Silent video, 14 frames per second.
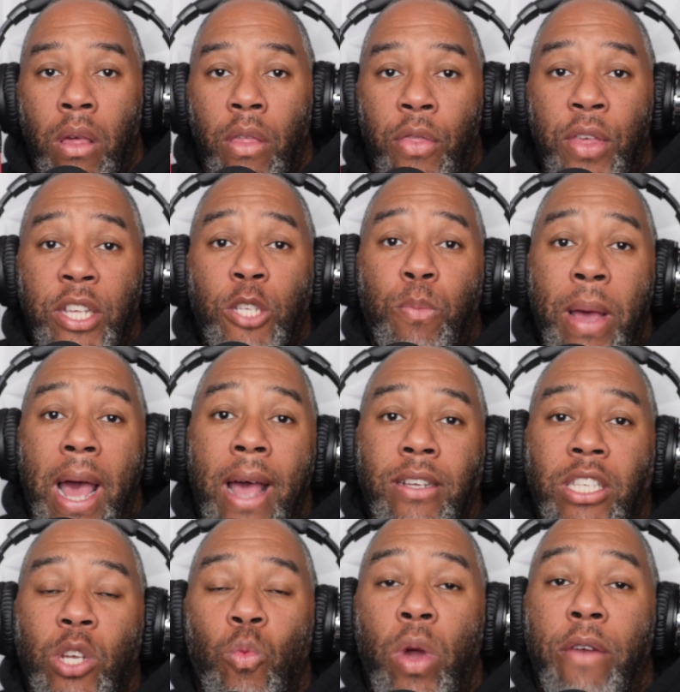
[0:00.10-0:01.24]
This
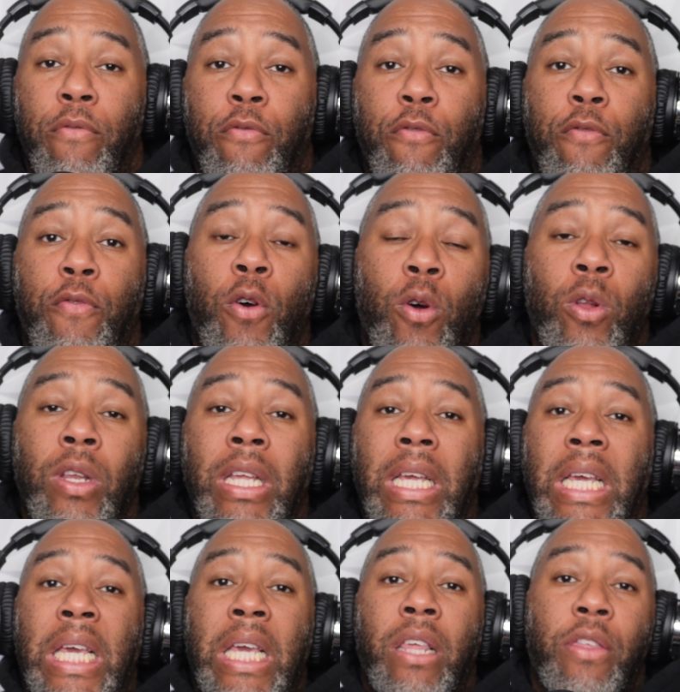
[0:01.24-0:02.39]
pastor went full
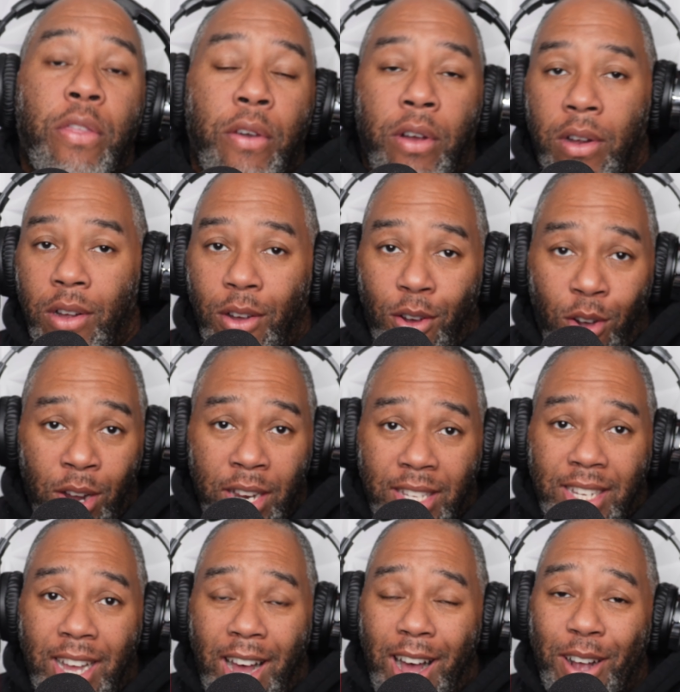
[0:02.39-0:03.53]
ether on
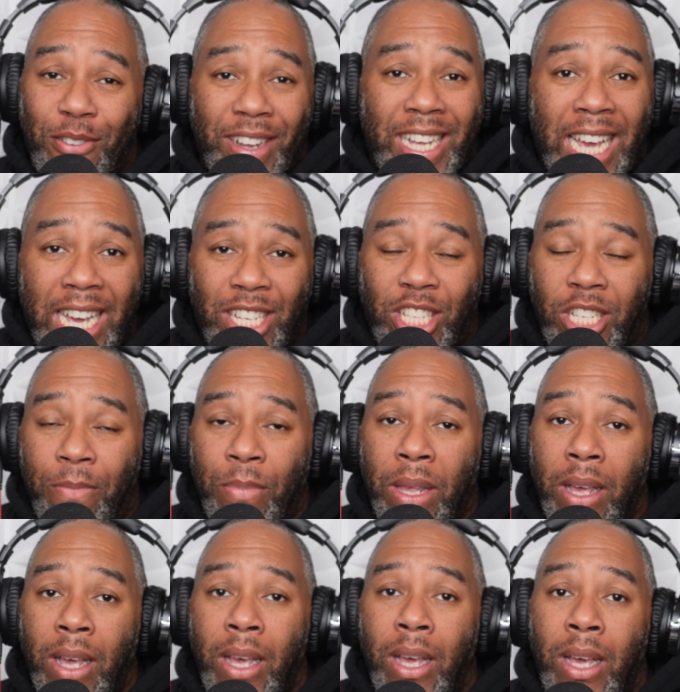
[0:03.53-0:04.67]
his congregation.
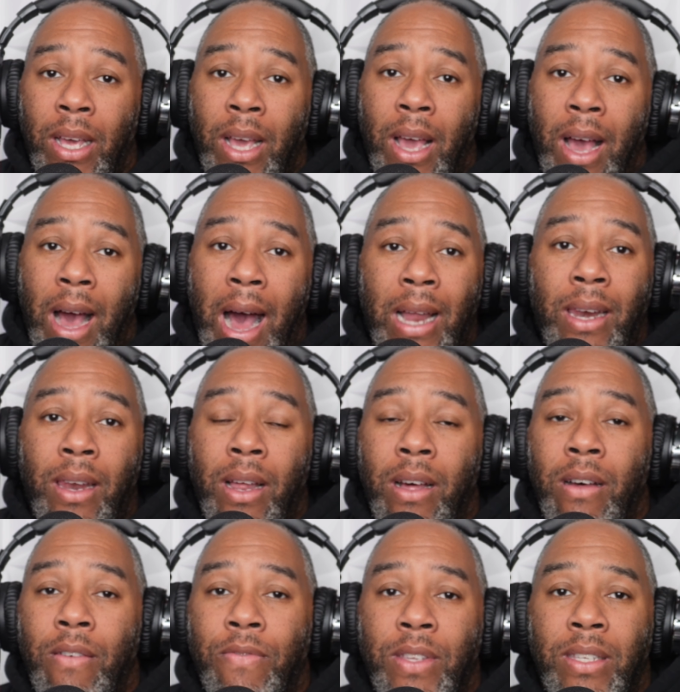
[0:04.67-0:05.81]
I
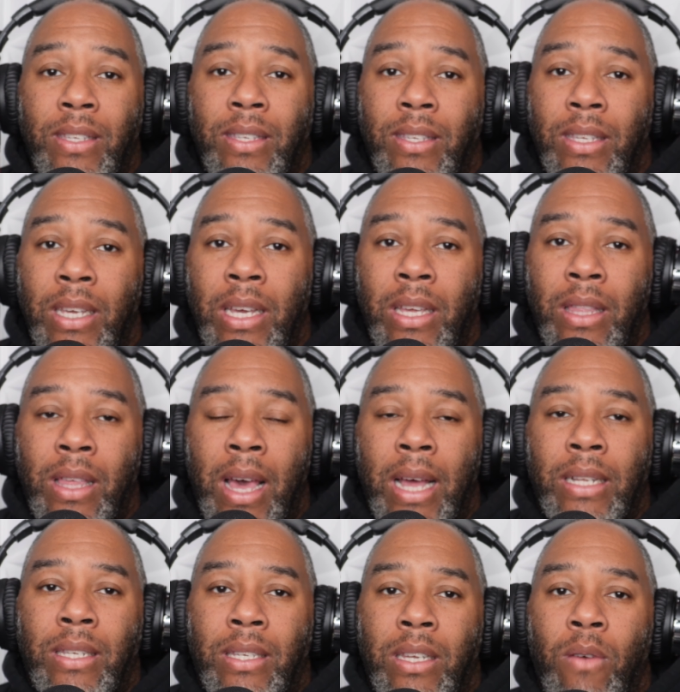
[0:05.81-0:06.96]
love to see
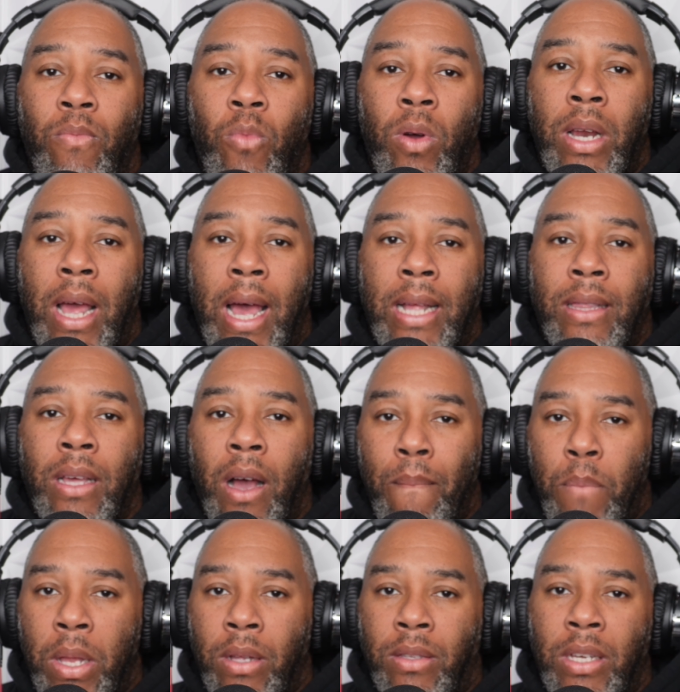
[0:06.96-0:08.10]
that someone had the
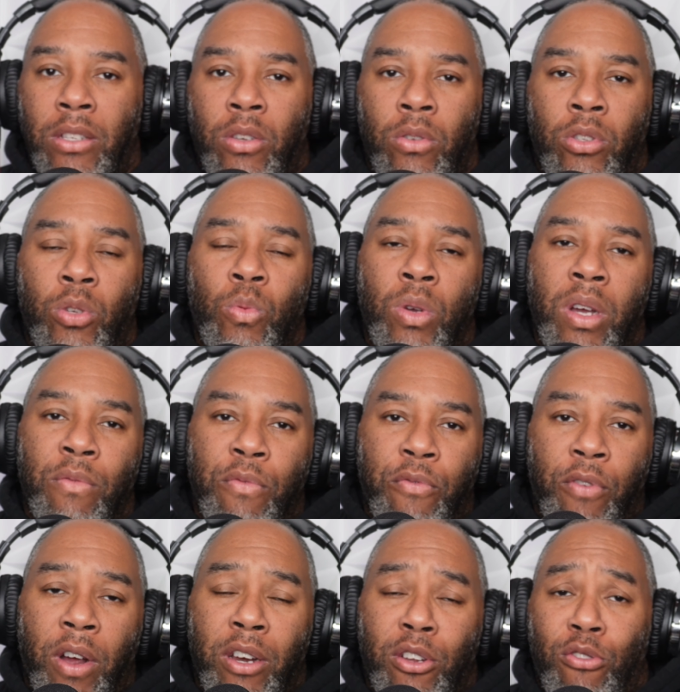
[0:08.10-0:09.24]
ability to
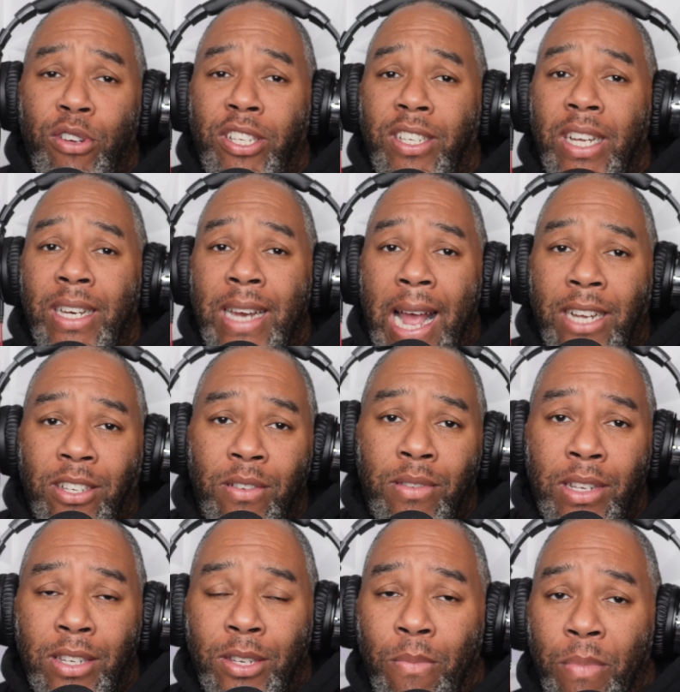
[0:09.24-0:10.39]
confront Christian
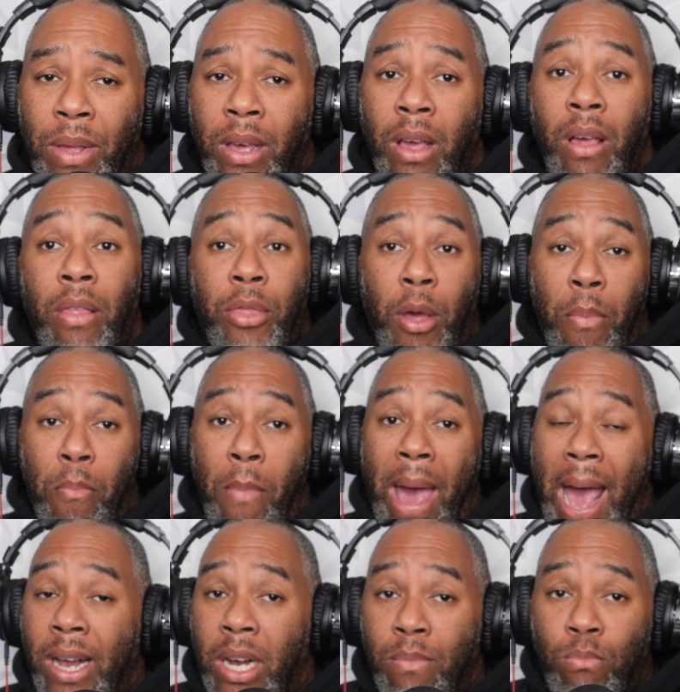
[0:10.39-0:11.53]
nationalism, the
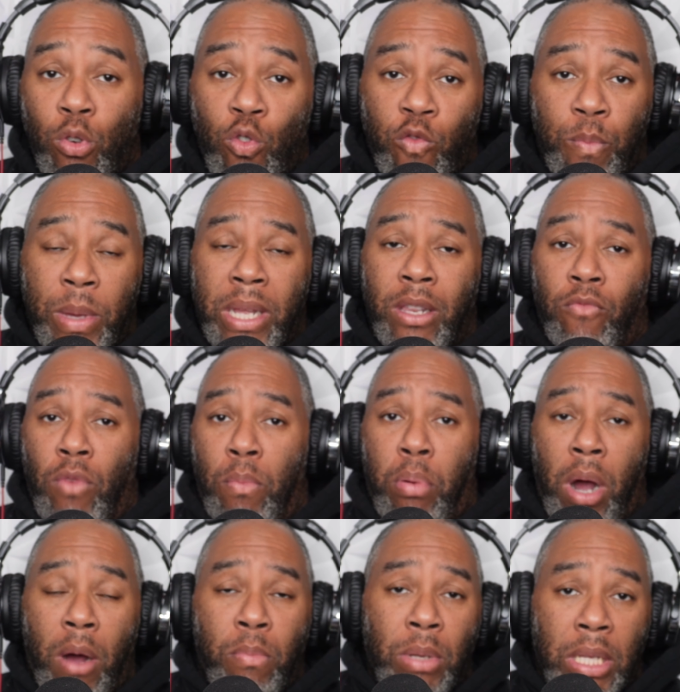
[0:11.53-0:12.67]
MAGA movement,
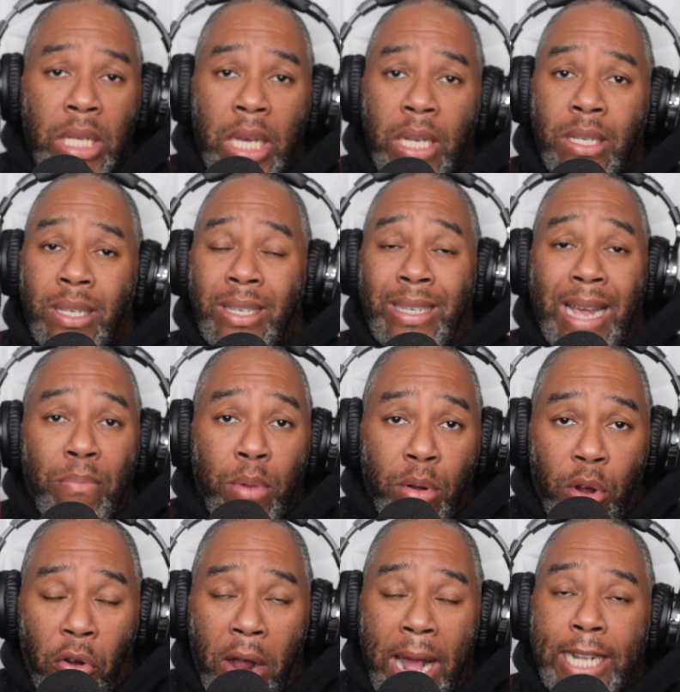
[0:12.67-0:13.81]
Republicans,
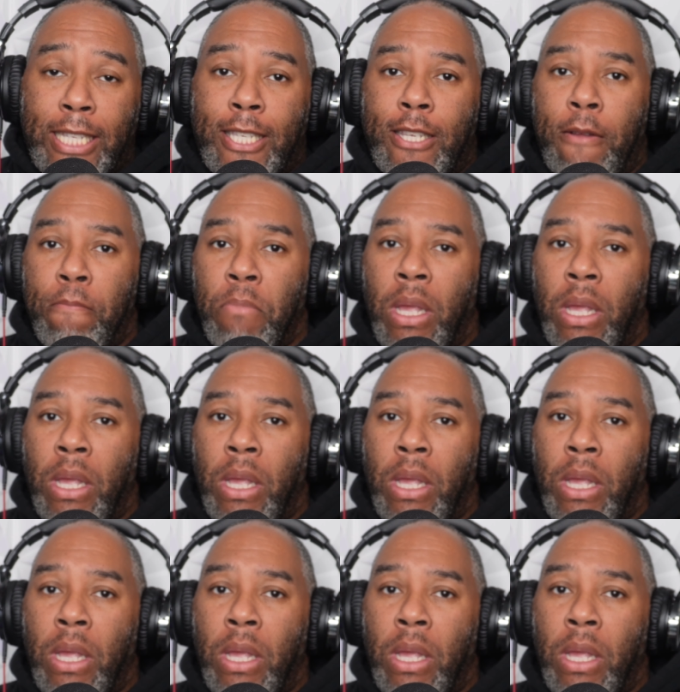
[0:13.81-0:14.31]
Democrats,